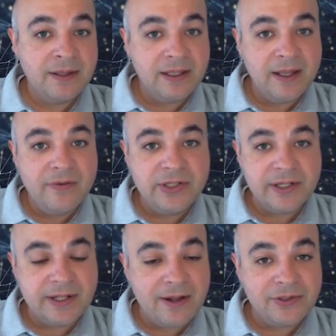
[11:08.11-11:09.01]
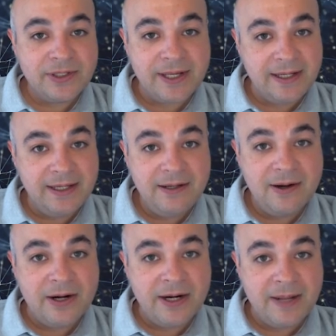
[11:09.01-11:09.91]
They leverage technologies like
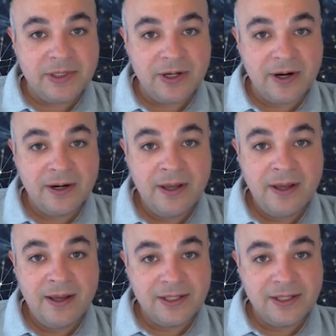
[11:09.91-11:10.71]
EDR and MDR,